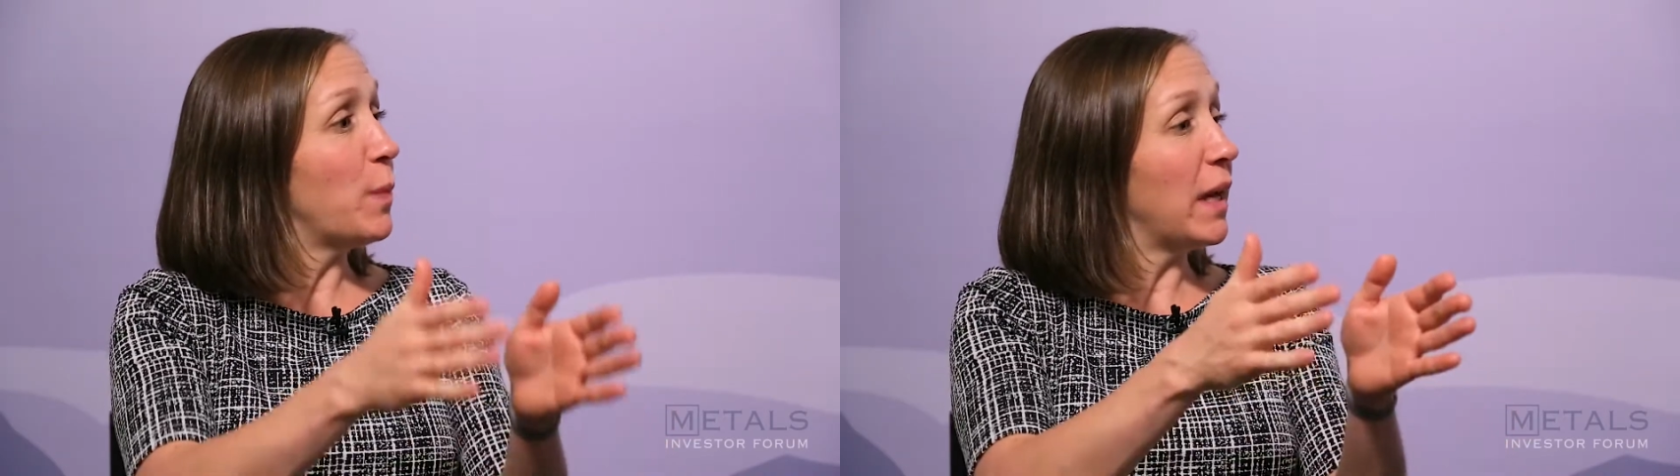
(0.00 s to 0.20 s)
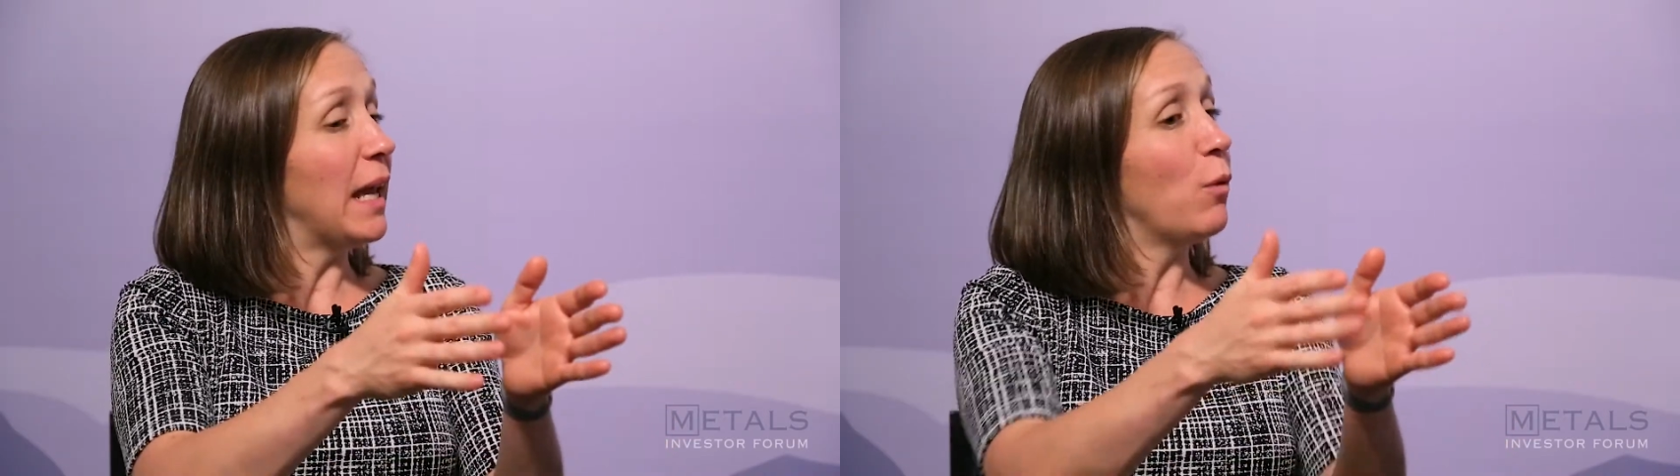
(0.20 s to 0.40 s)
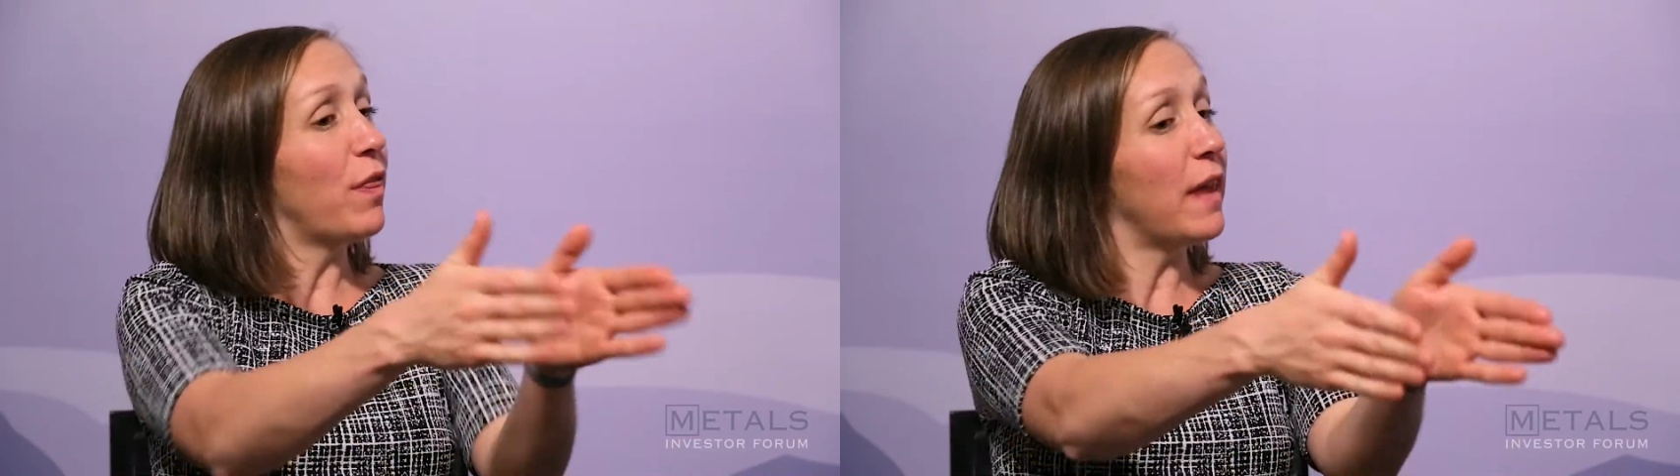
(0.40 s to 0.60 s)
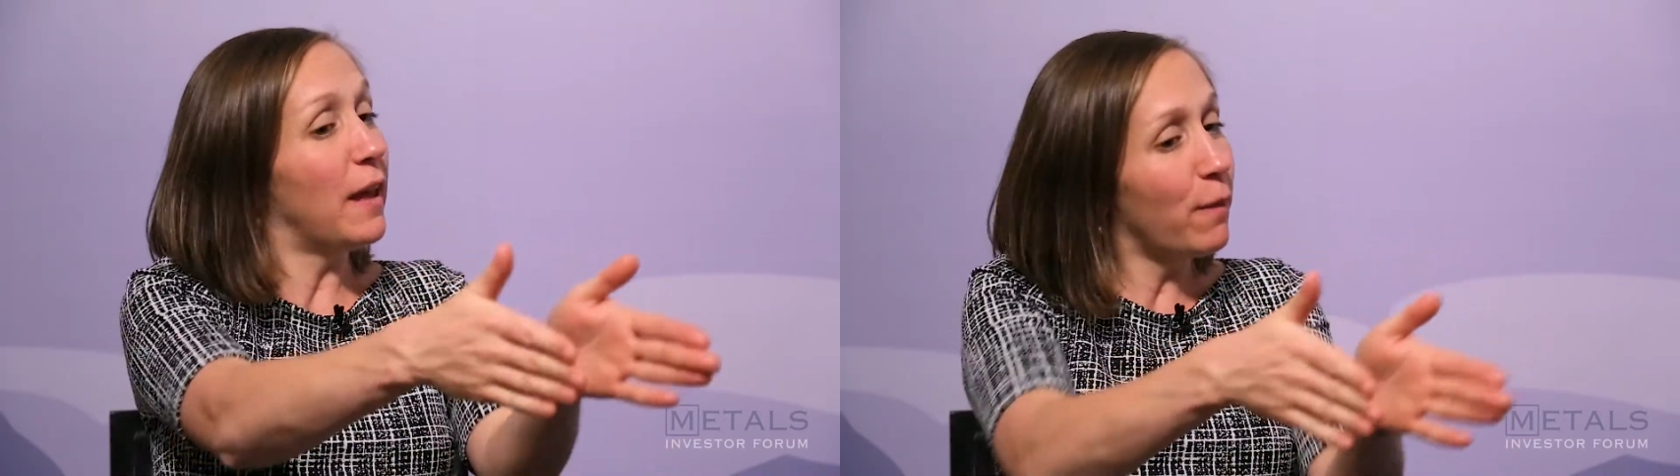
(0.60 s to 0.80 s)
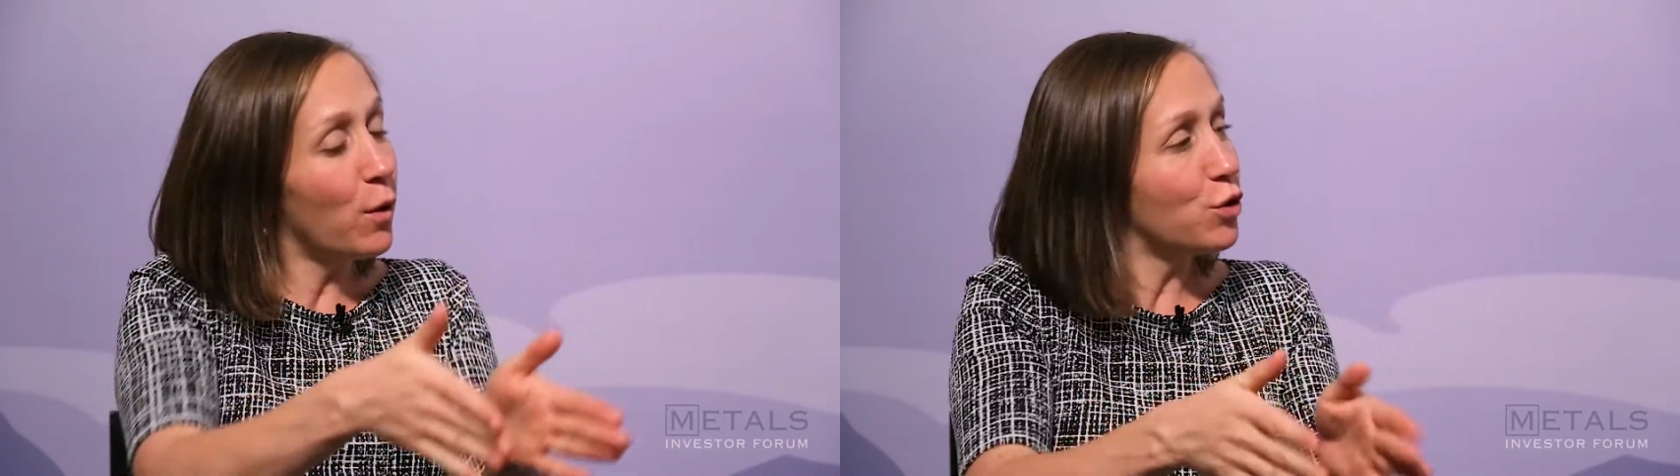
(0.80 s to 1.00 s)
but
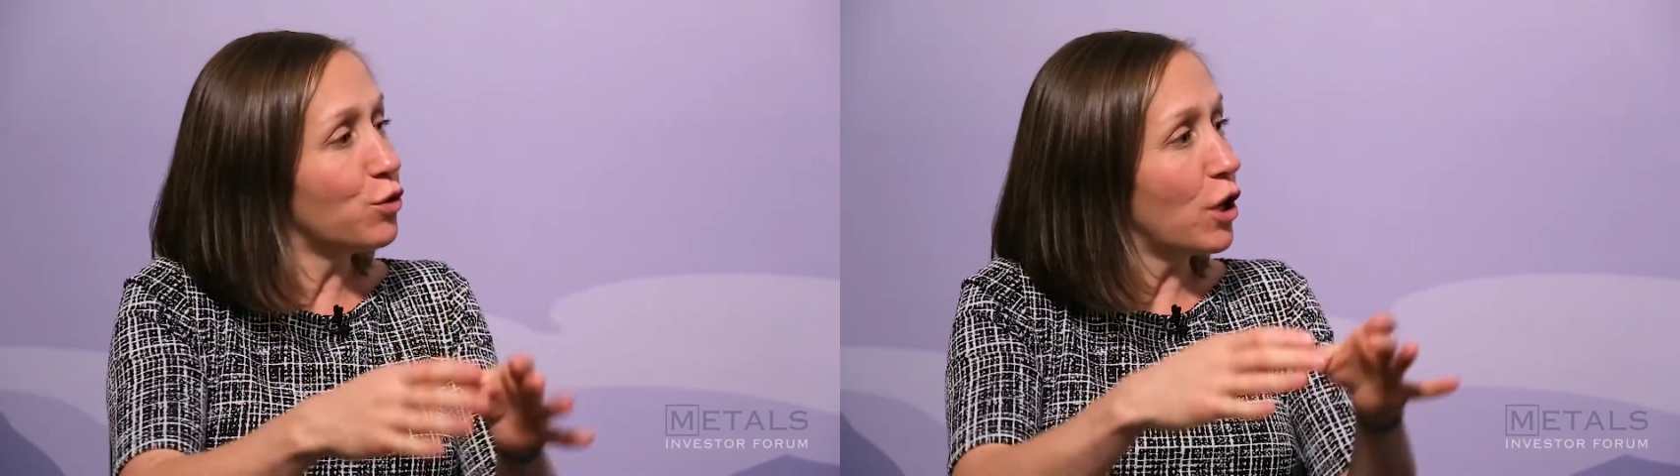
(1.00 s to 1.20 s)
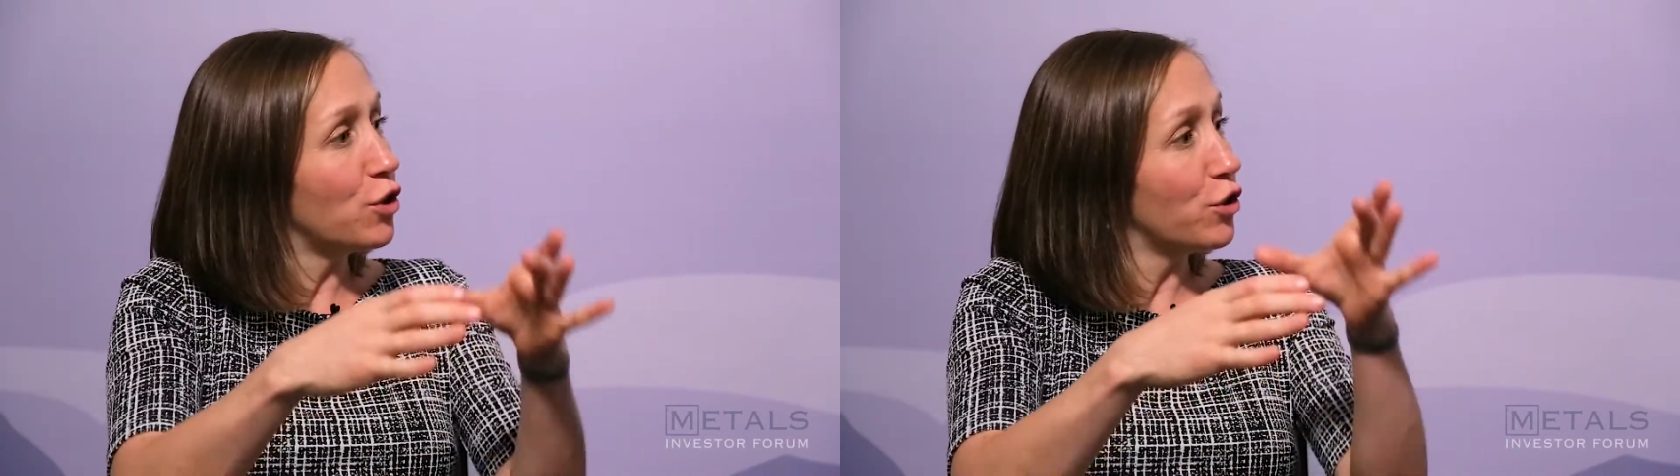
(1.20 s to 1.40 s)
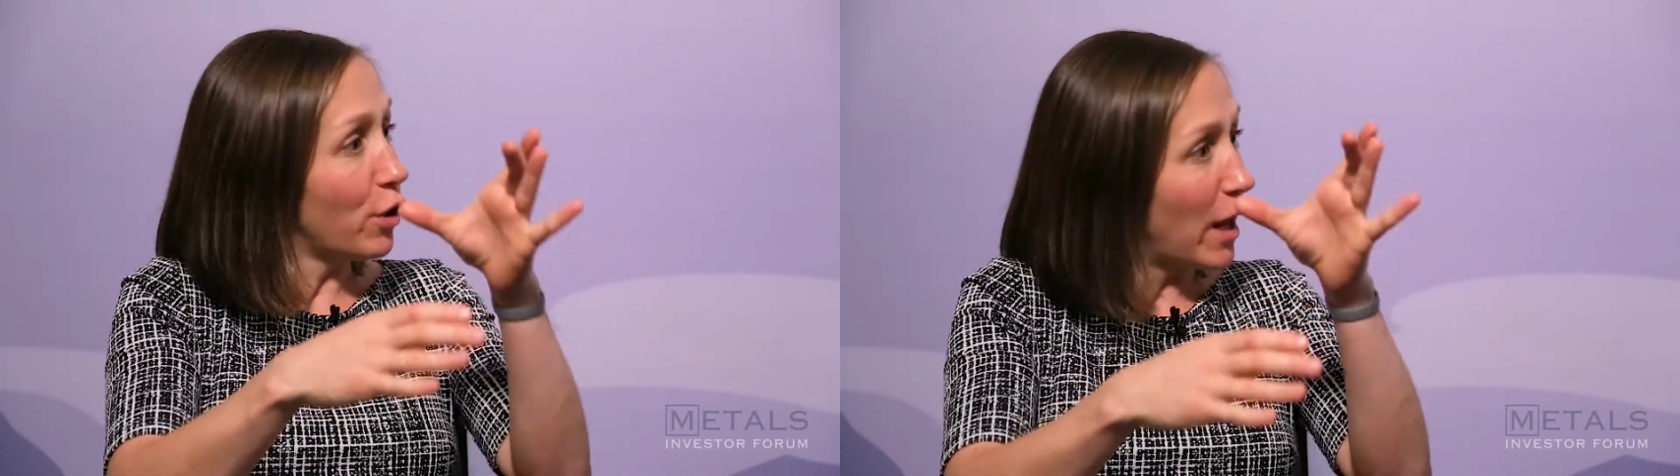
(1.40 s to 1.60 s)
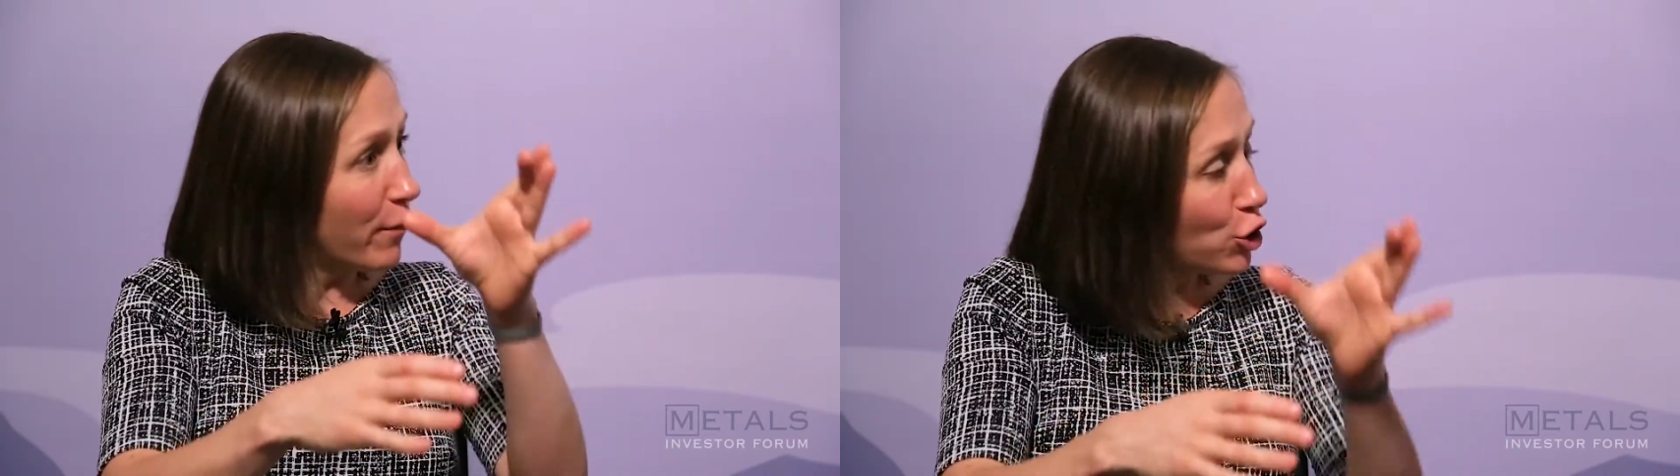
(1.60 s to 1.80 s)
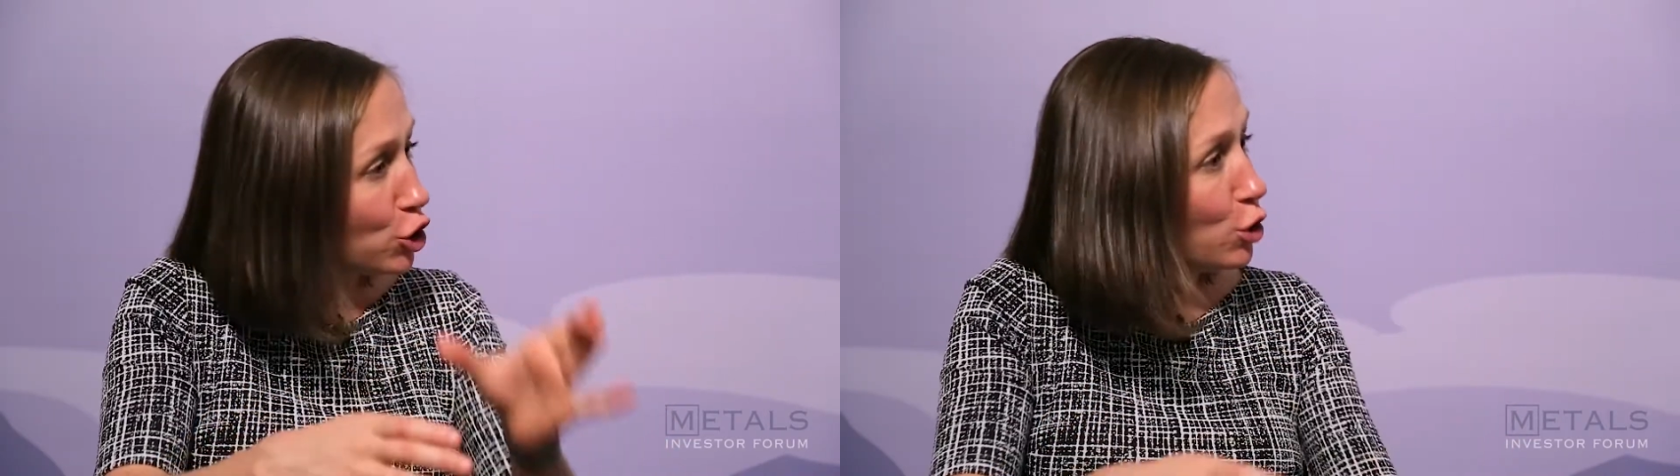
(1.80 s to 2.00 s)
within those structures you'll
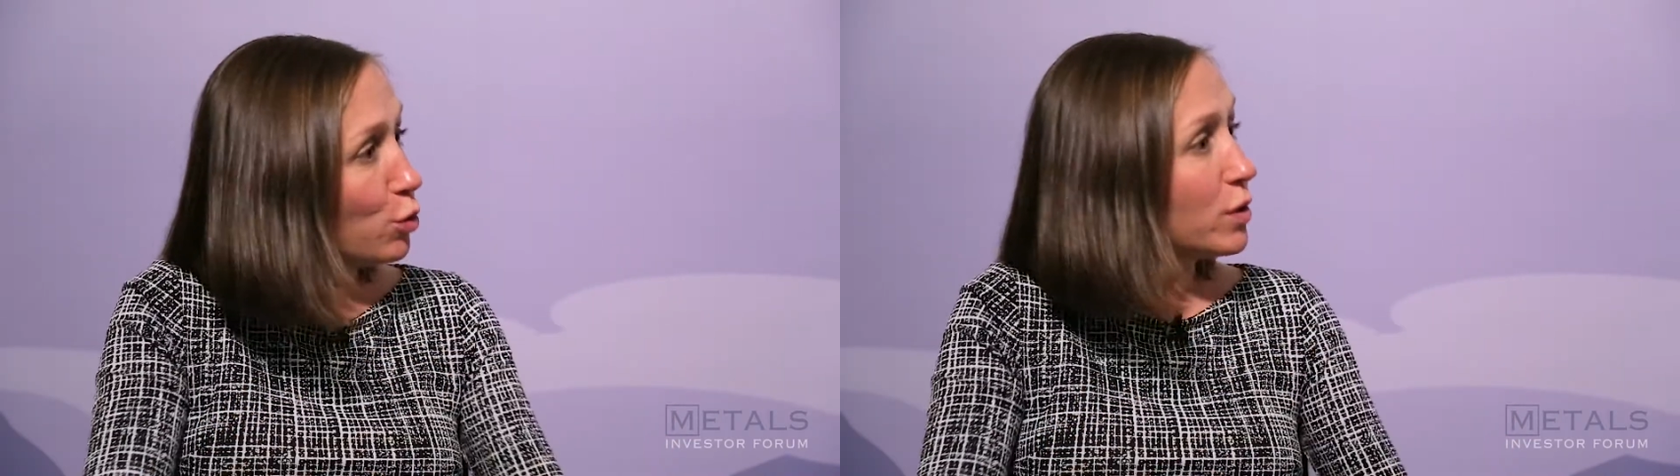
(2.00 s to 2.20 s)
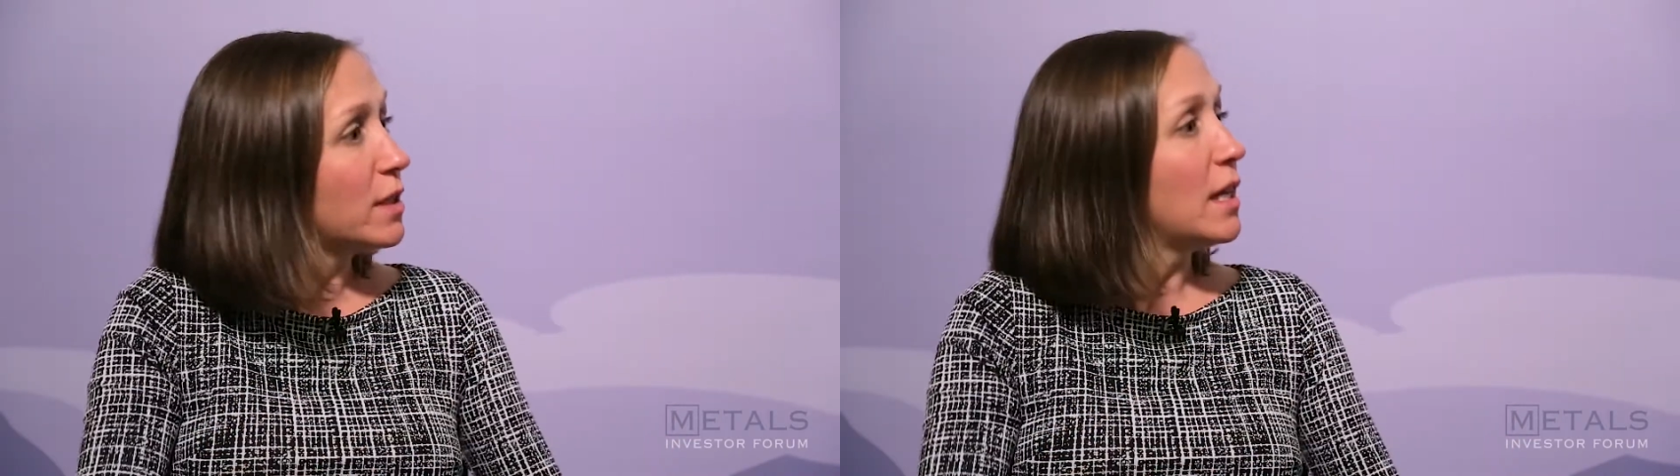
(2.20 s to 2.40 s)
have chutes